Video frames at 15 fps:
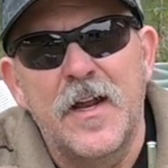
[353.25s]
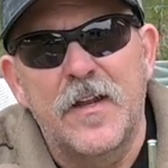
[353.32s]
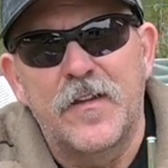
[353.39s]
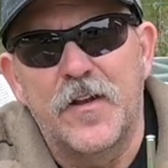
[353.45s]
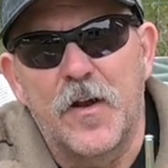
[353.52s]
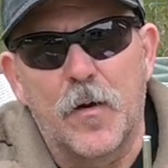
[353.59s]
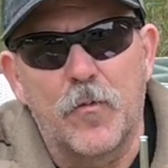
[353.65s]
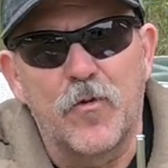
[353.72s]

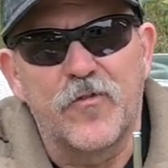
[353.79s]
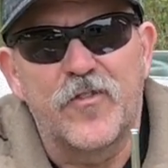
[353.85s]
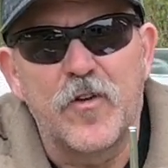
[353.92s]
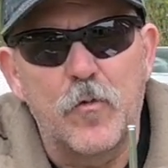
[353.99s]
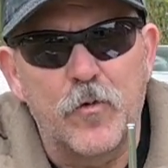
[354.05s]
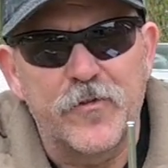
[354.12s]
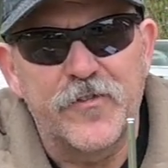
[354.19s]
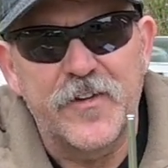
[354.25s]
The numbers
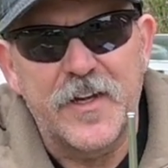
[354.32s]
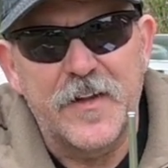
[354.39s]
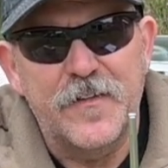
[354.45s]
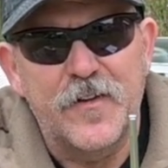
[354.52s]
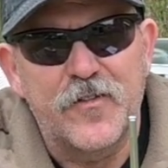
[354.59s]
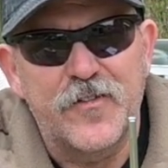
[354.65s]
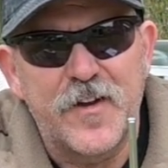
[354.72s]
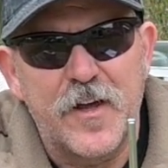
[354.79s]
you will see
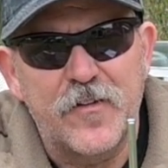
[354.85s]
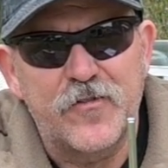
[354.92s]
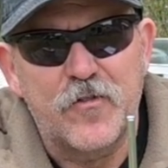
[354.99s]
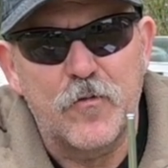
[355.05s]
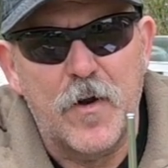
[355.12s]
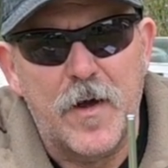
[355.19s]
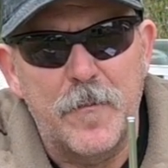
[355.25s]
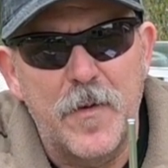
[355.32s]
in this test
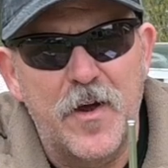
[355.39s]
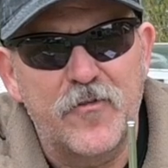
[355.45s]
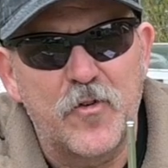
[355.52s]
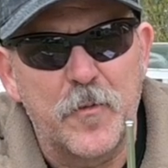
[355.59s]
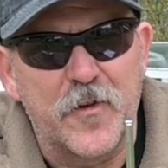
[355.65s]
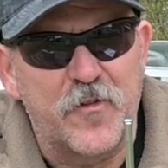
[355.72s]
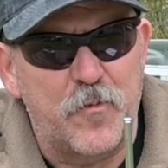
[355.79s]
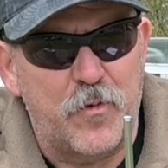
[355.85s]
are not
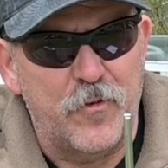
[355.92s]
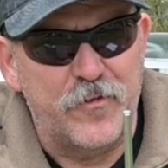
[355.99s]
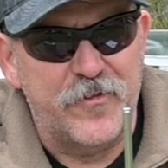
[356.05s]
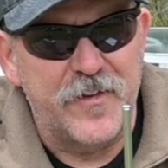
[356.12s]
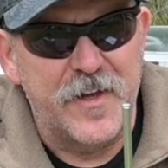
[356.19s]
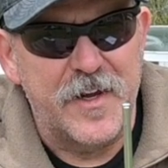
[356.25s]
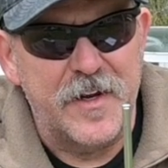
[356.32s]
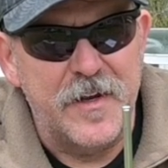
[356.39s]
measurements per
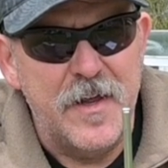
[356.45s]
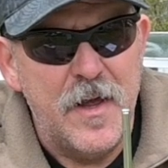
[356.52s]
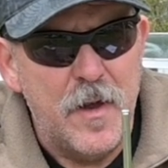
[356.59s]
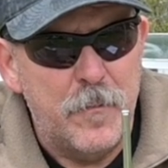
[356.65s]
se,